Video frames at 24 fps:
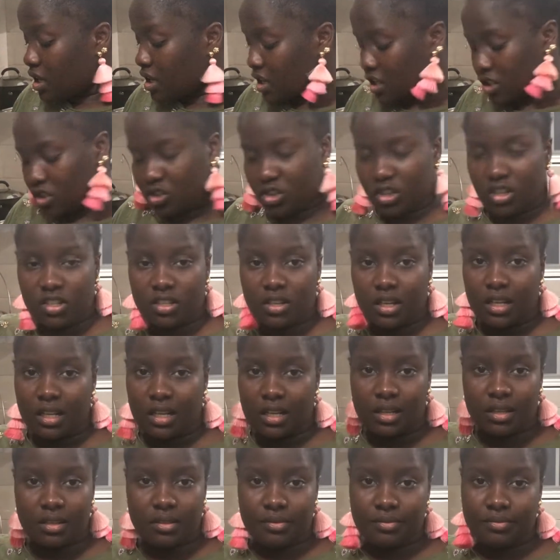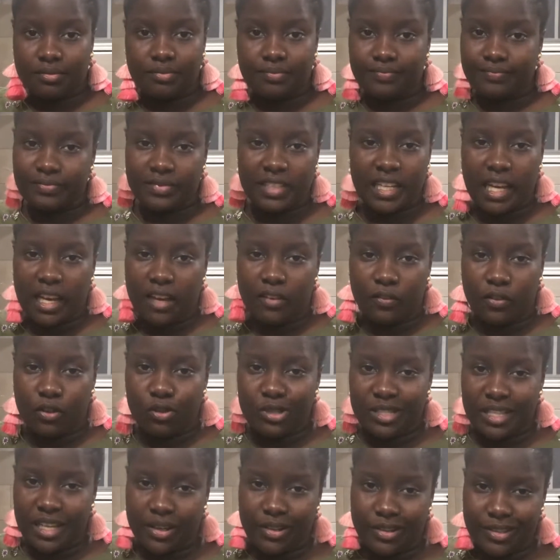it's just gonna take a
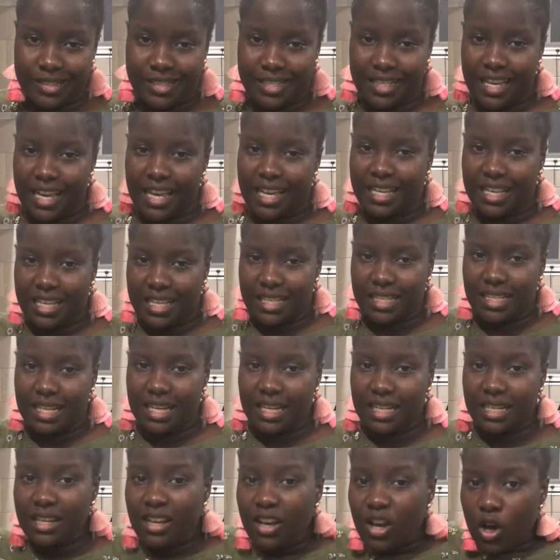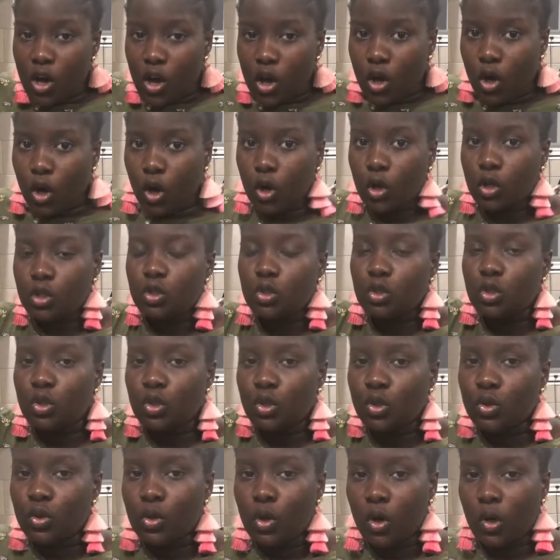few seconds to get heated or
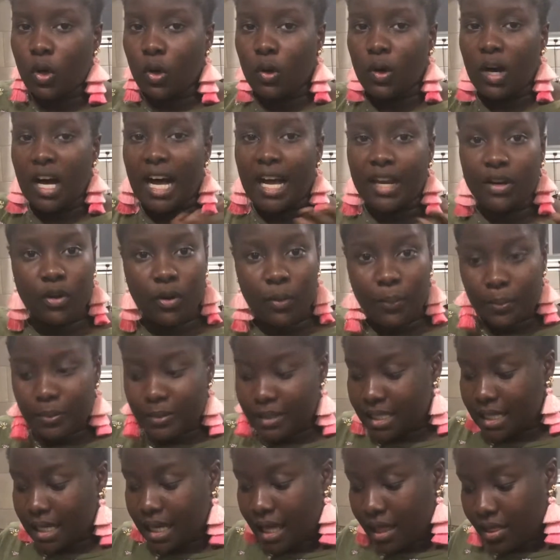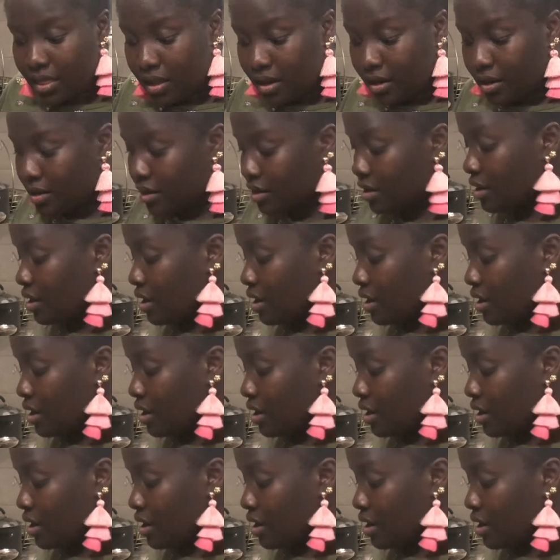to all add up together.